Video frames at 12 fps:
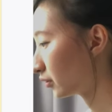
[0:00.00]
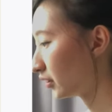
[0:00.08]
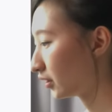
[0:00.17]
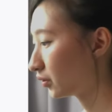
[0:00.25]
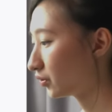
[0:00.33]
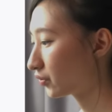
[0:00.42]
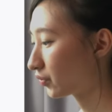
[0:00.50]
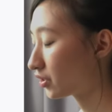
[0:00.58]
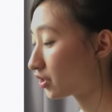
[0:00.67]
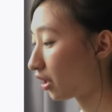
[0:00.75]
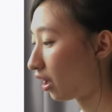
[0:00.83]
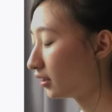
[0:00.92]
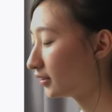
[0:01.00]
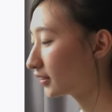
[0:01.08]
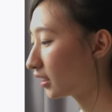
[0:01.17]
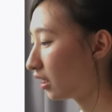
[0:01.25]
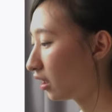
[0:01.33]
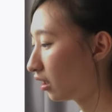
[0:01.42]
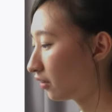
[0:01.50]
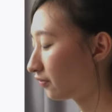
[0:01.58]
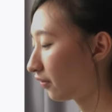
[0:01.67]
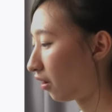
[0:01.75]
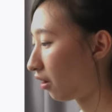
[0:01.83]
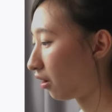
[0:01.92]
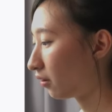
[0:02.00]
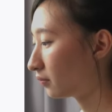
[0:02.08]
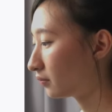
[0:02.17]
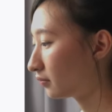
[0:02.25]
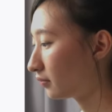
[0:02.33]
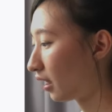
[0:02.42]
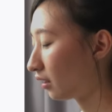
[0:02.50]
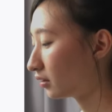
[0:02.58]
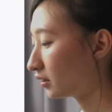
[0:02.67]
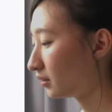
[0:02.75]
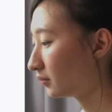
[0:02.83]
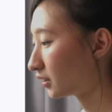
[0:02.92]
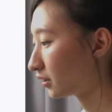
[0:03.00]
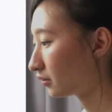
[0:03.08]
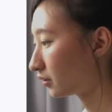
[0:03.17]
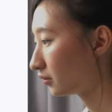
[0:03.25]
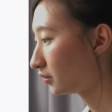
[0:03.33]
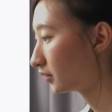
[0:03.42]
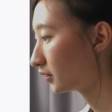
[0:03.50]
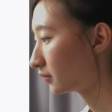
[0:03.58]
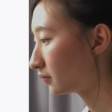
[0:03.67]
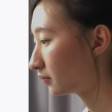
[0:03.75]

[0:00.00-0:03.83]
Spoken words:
include screenshots from our learning materials.